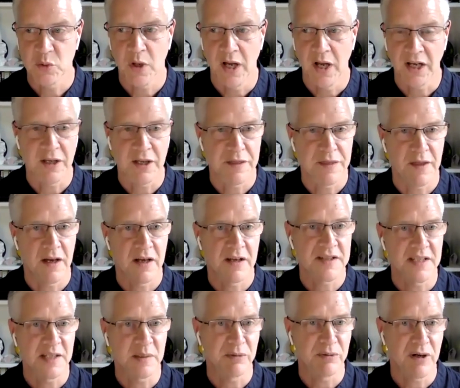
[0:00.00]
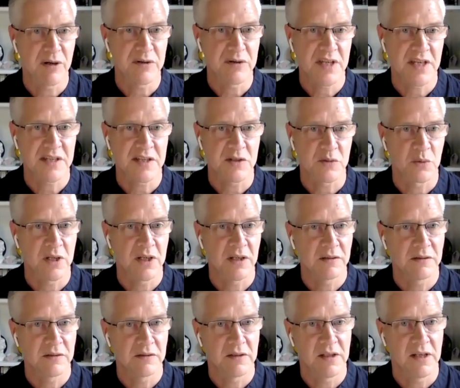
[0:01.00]
quite a cathartic process as
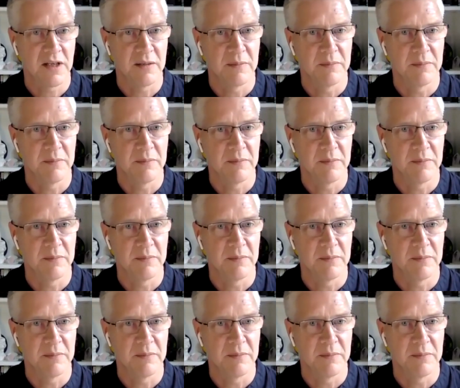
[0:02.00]
well.